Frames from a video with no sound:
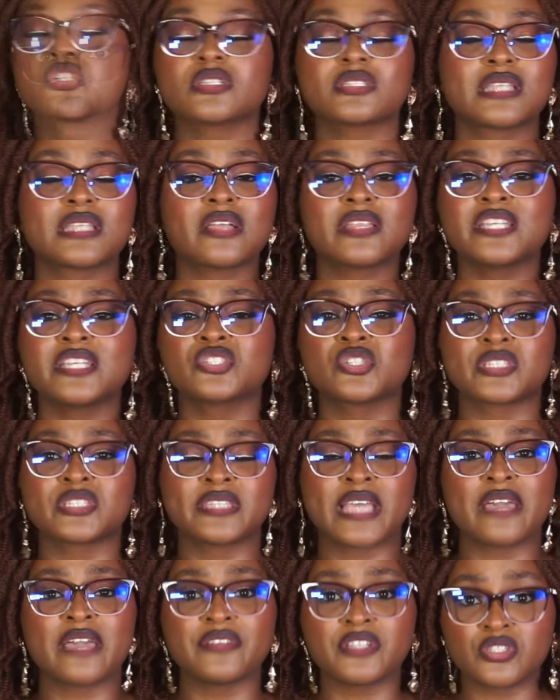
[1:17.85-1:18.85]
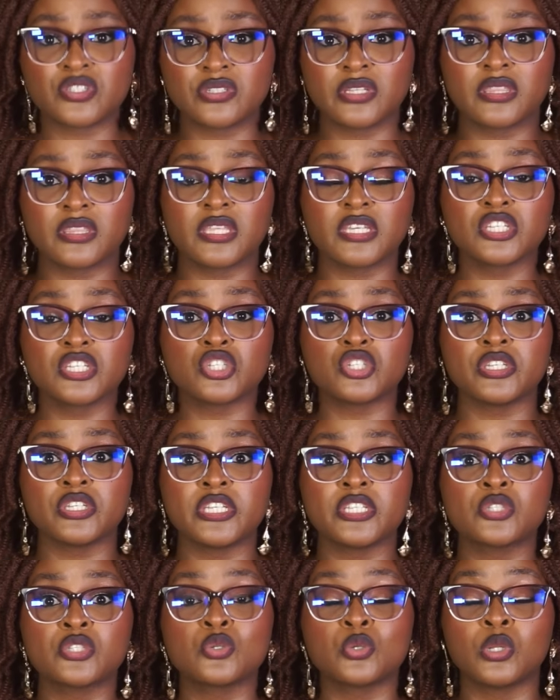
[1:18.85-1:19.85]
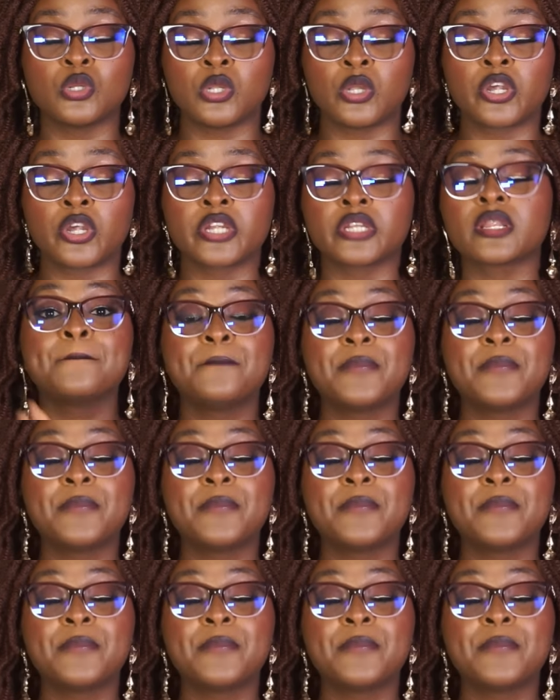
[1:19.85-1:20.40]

So now let's just dive into the things you need to learn.